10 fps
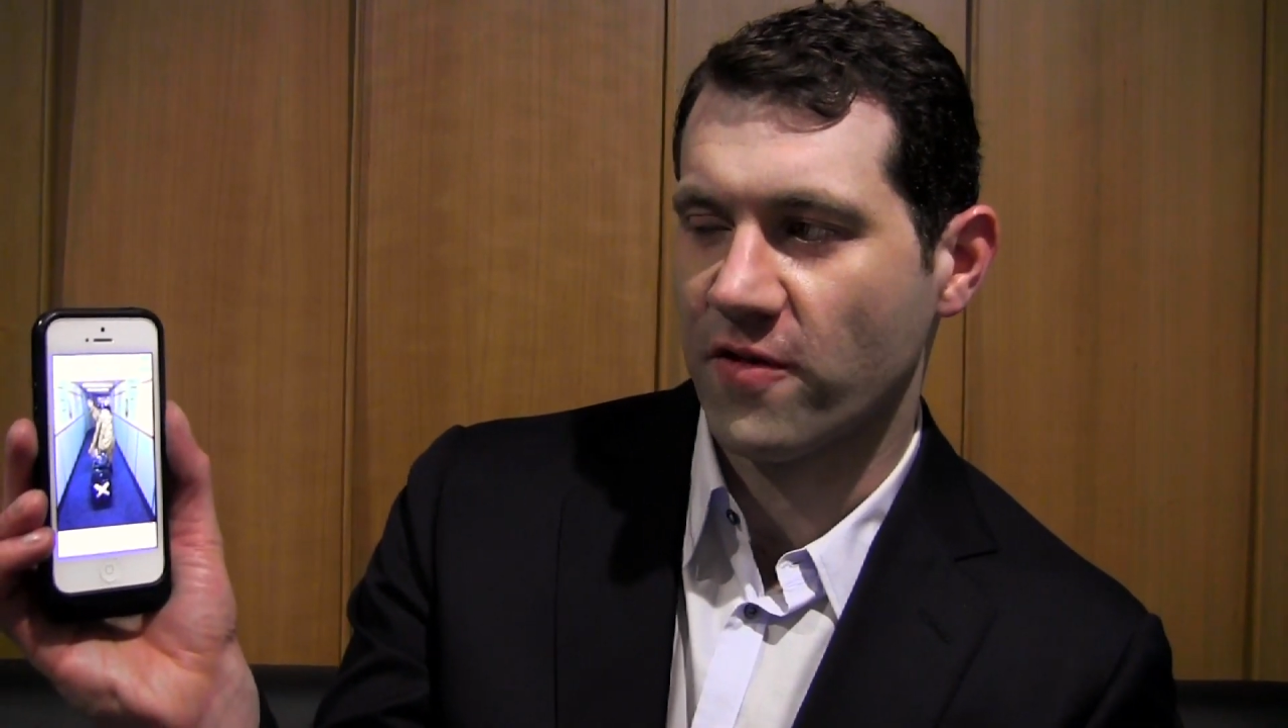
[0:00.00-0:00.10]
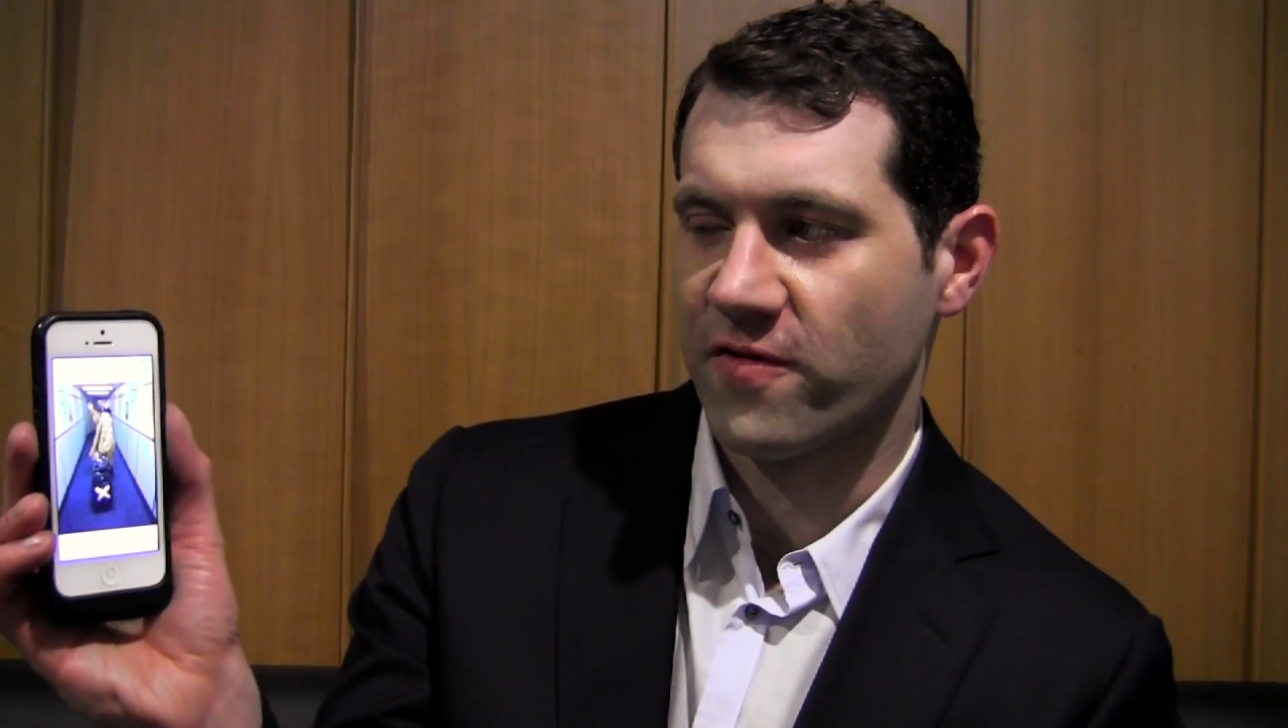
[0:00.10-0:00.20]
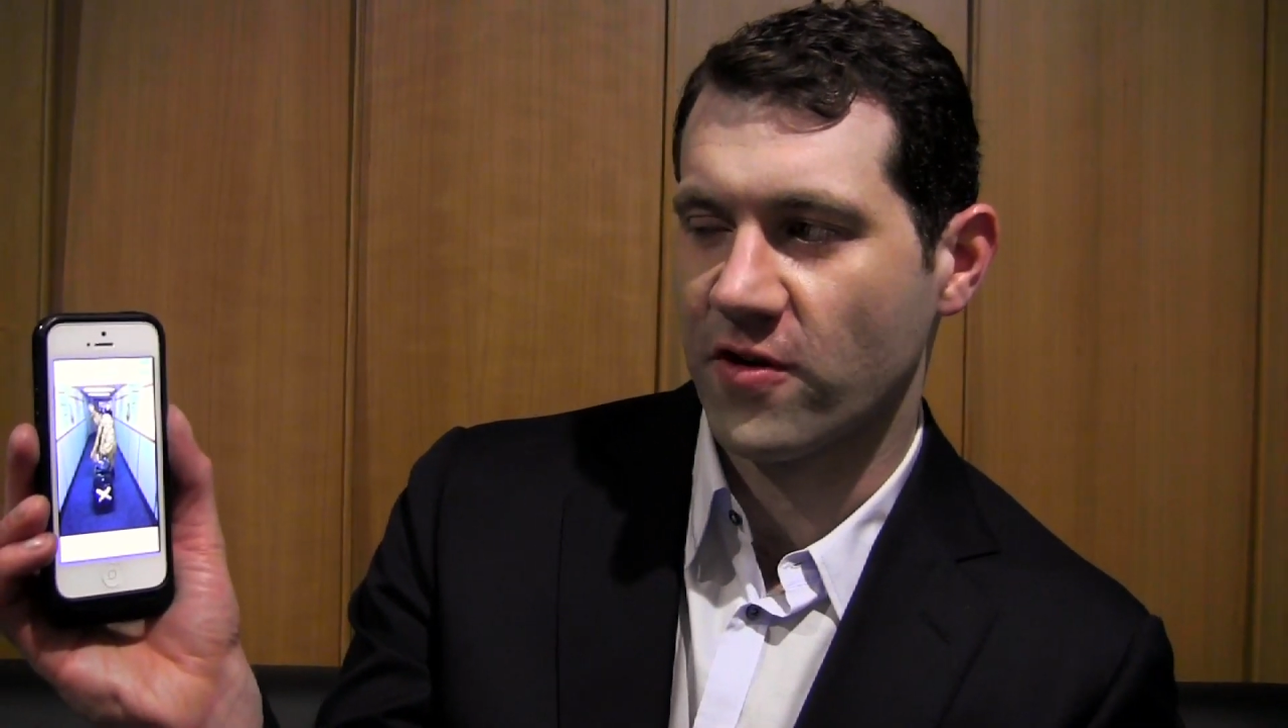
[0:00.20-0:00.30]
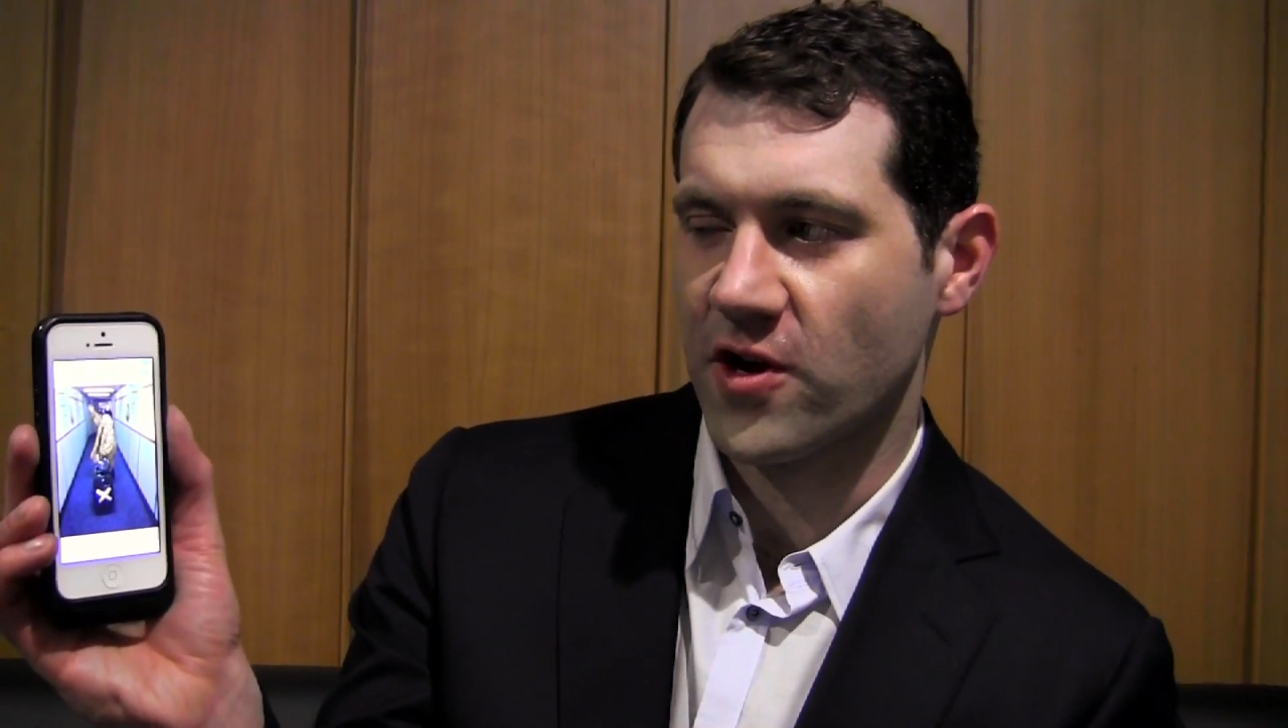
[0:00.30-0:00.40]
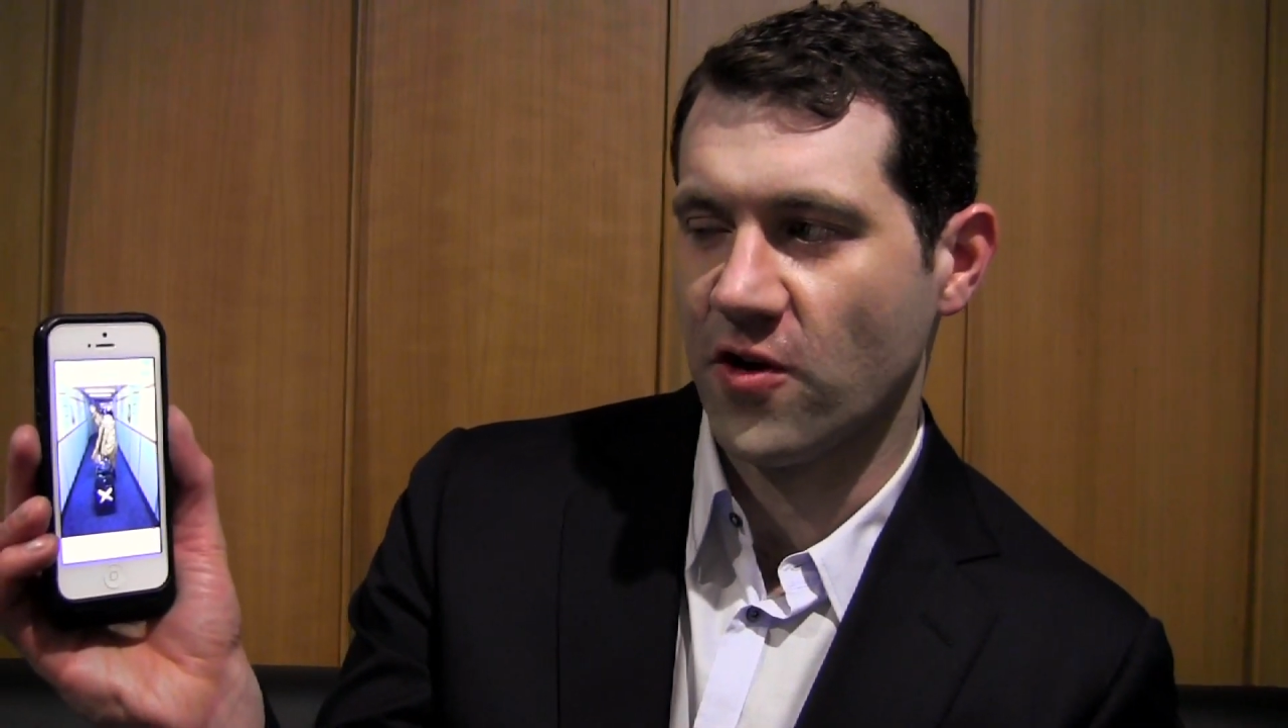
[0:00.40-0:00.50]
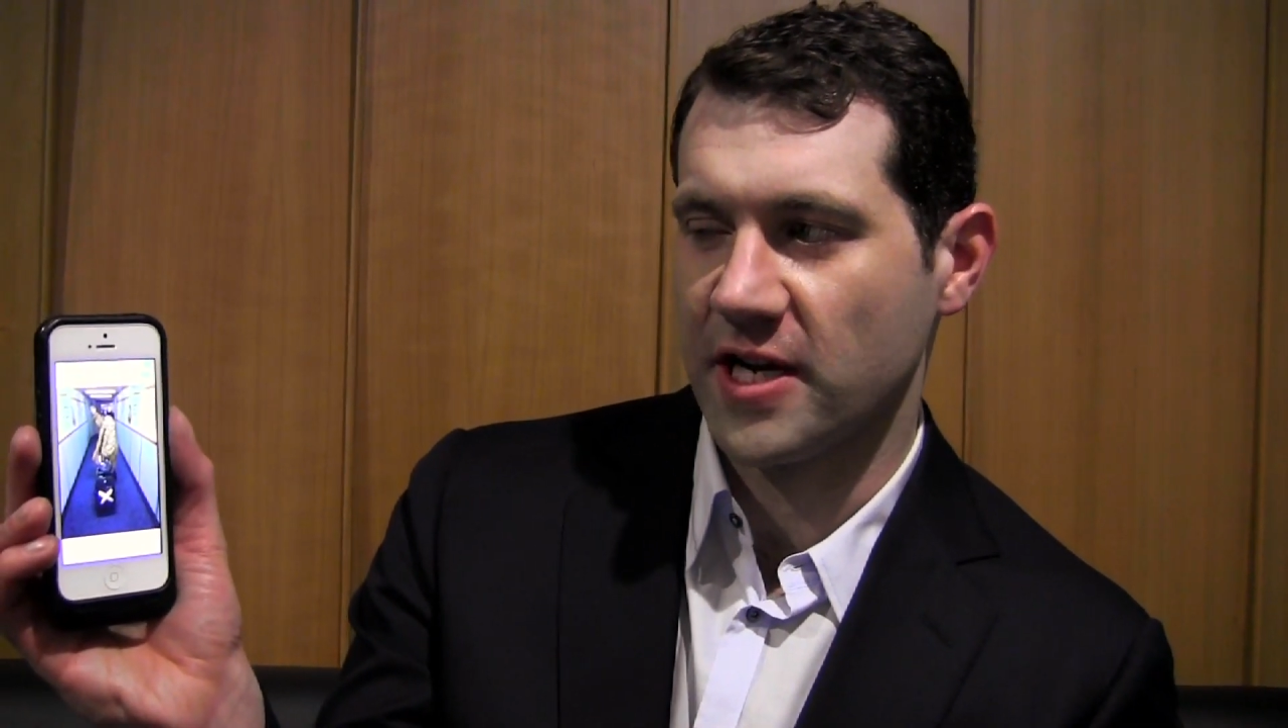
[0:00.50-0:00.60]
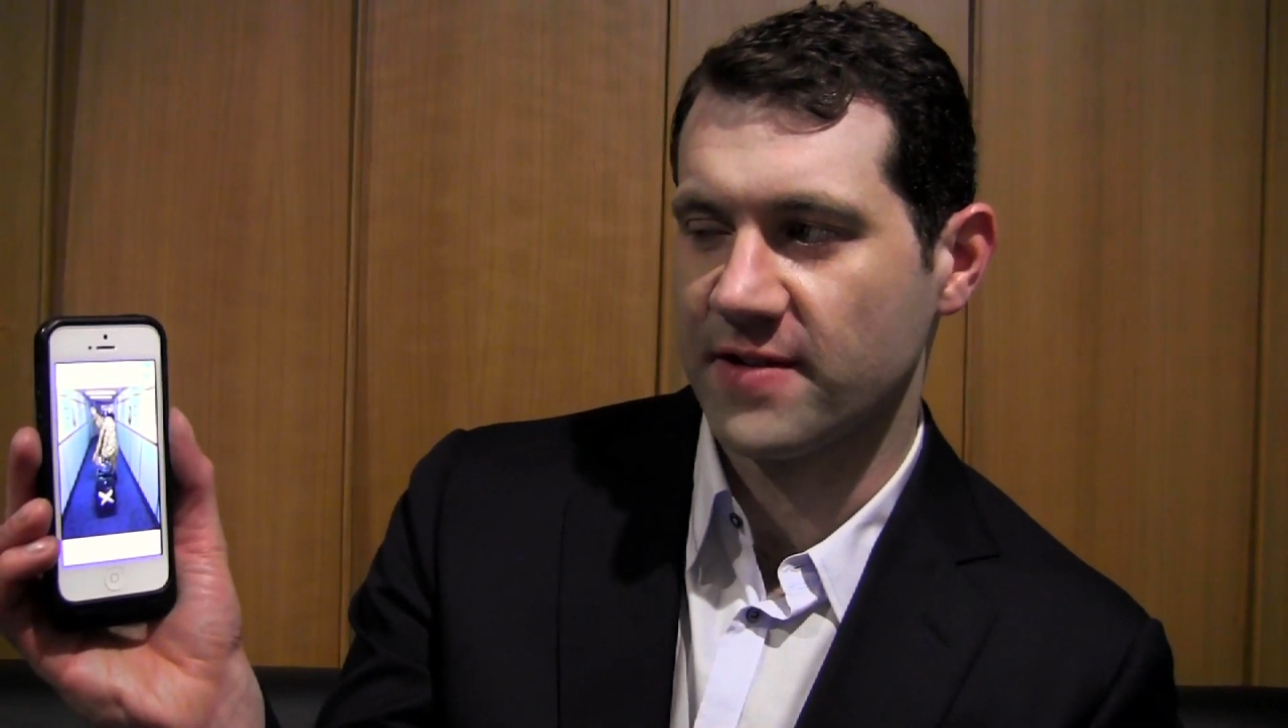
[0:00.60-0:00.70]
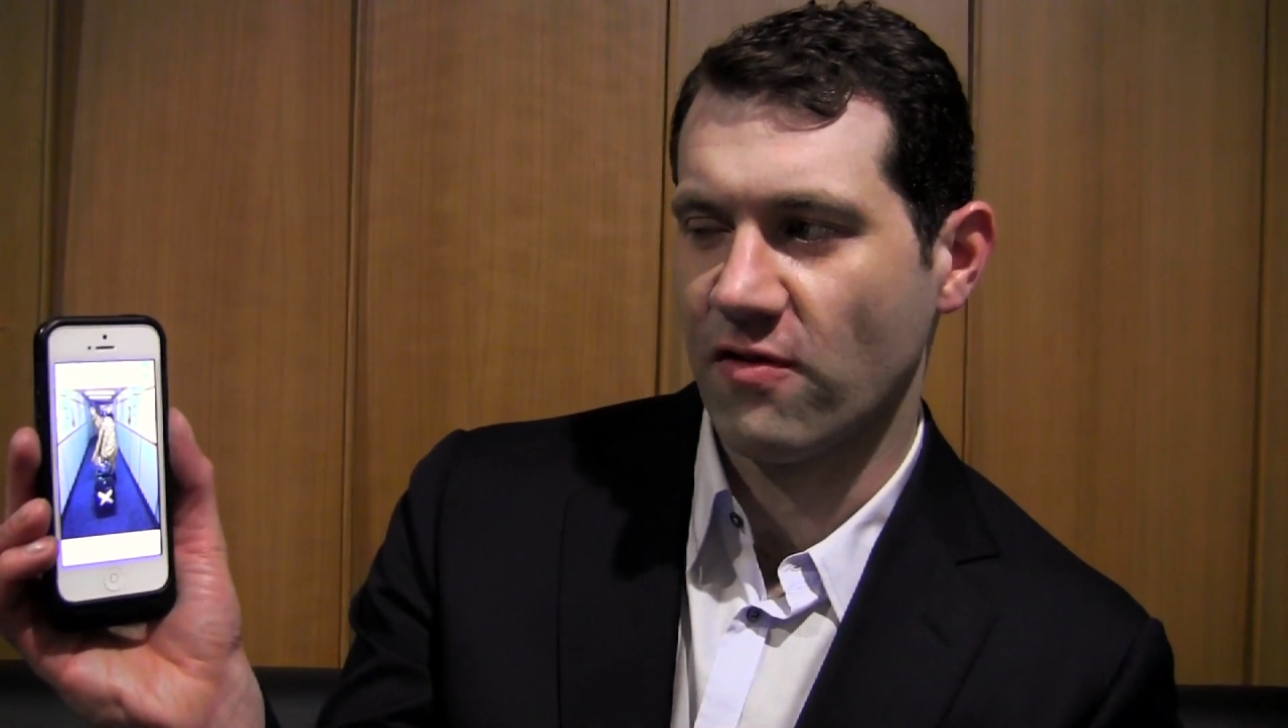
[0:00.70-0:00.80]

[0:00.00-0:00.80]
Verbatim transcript: fur coat as if